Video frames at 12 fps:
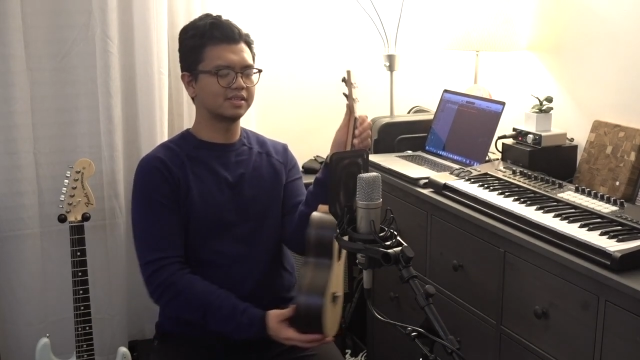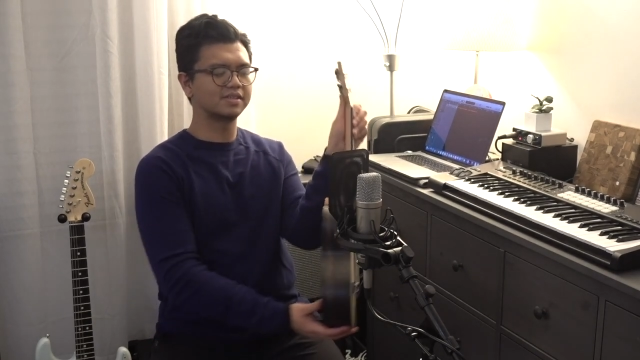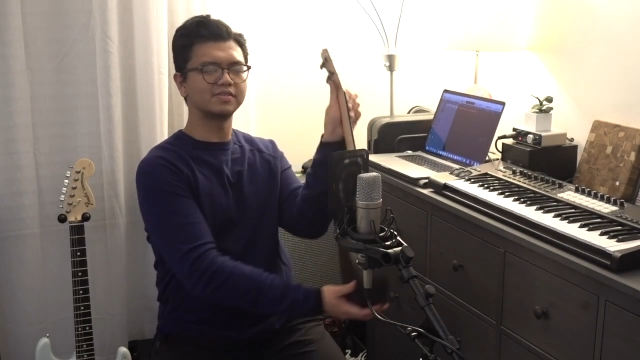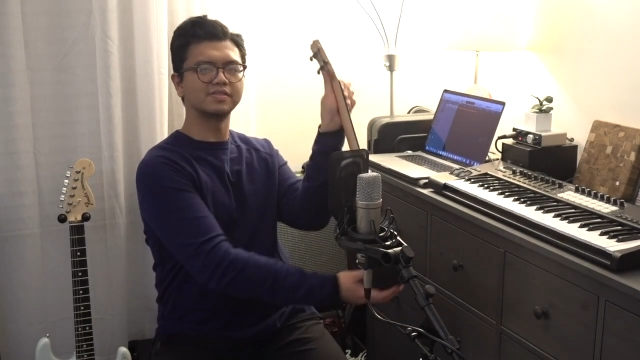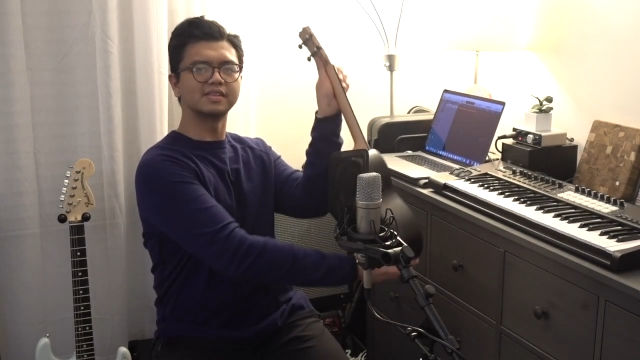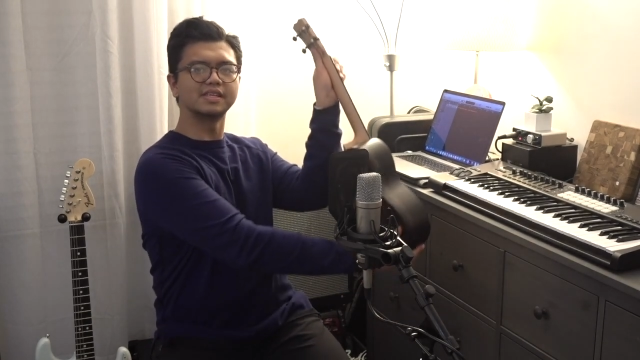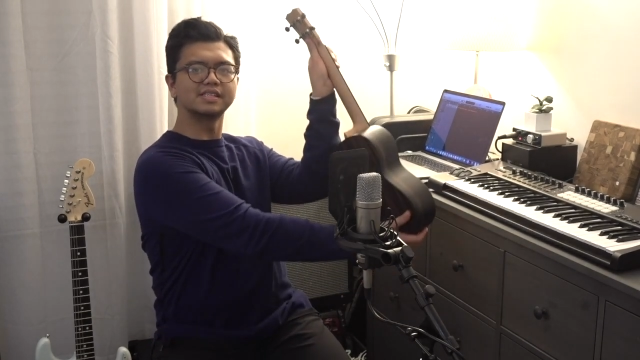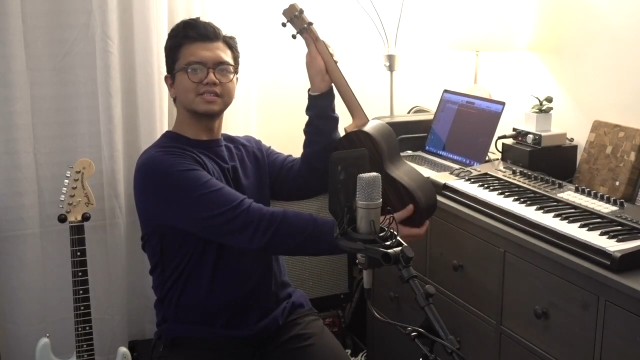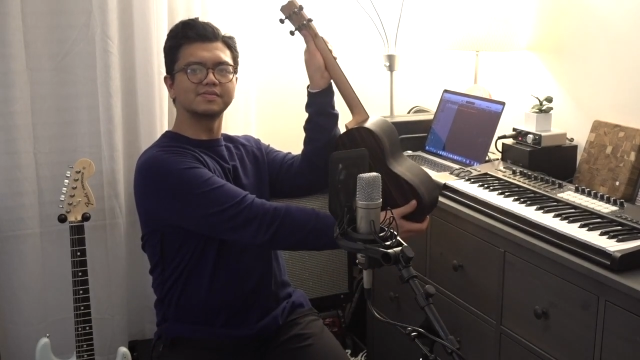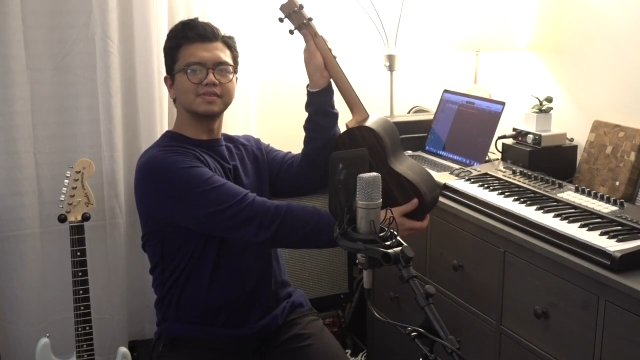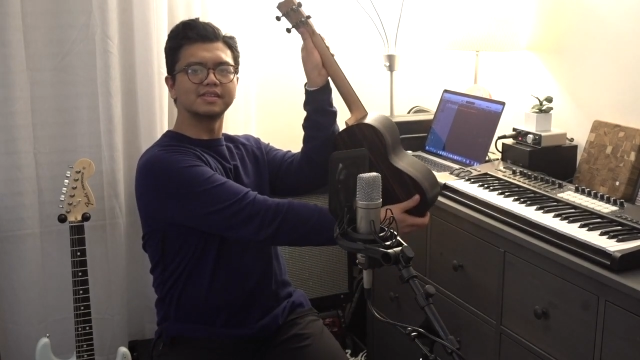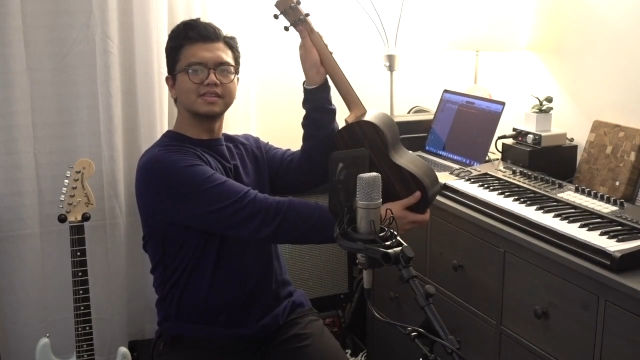do
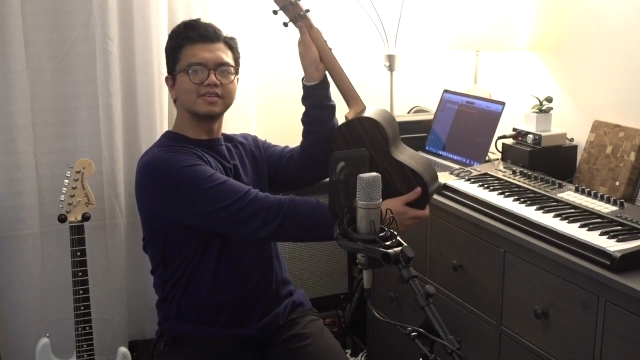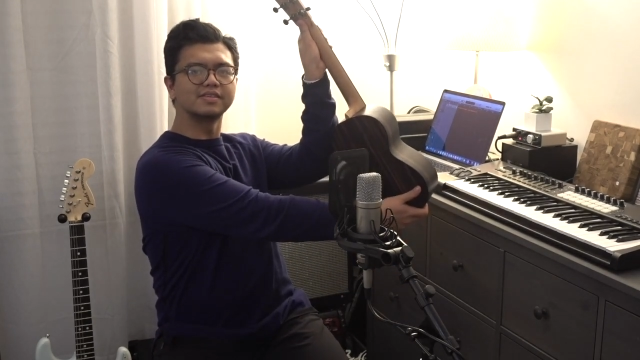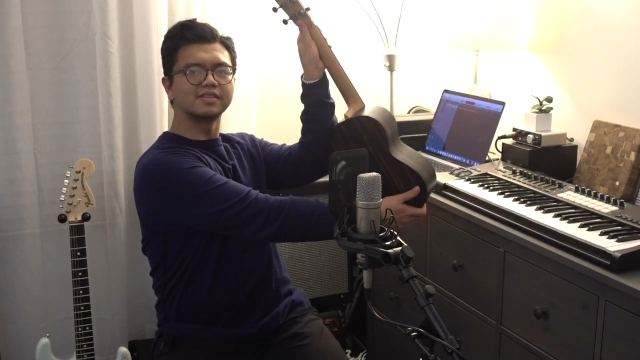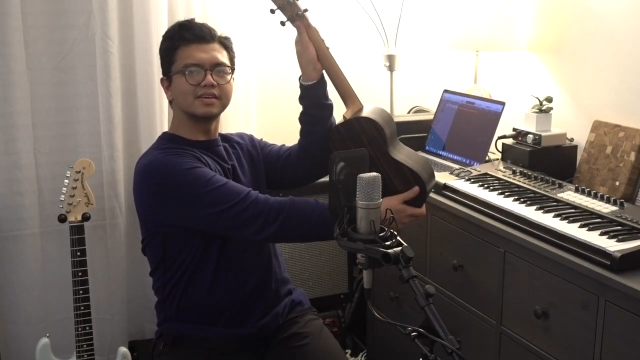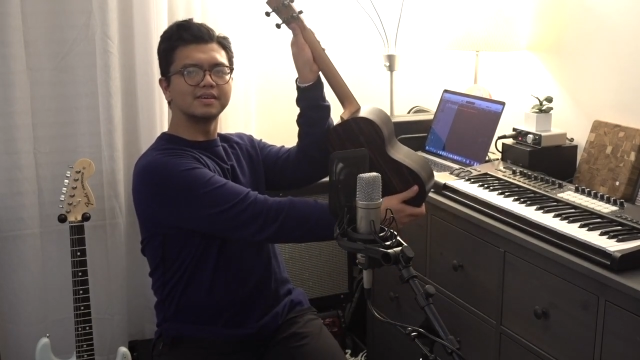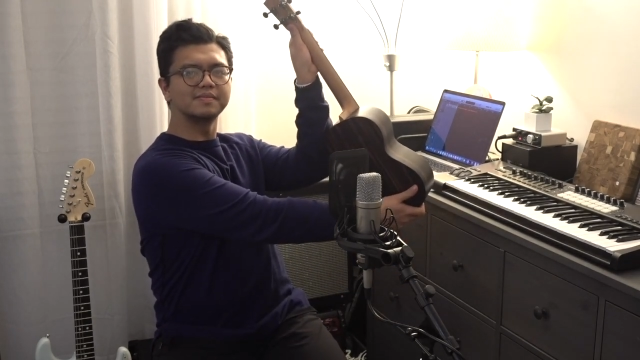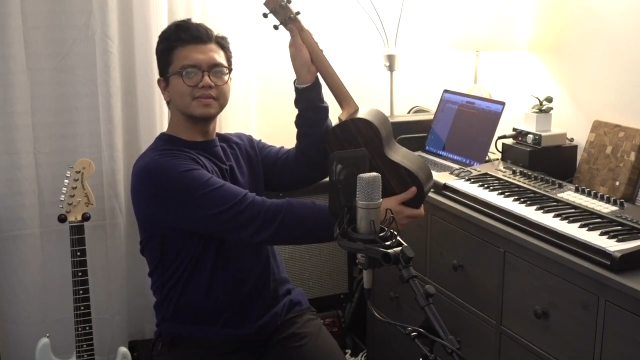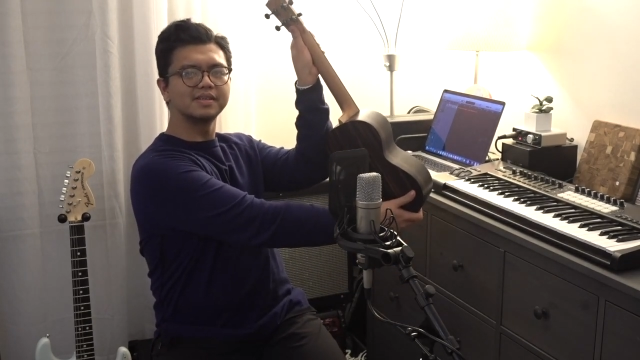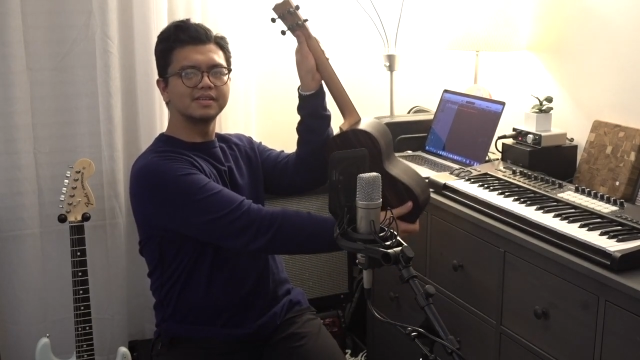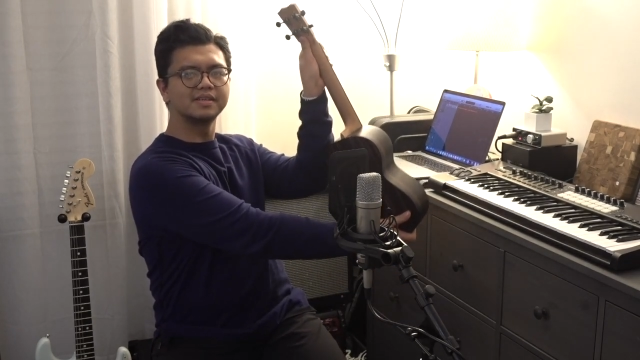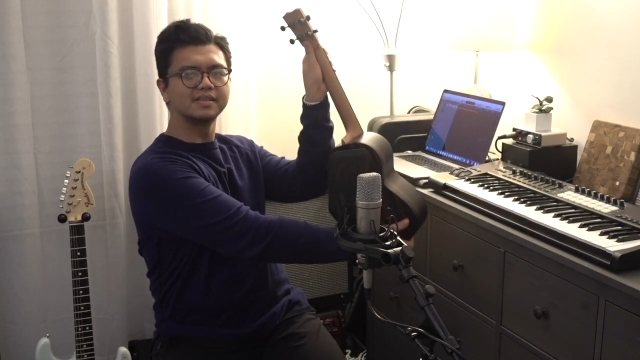this with their thumb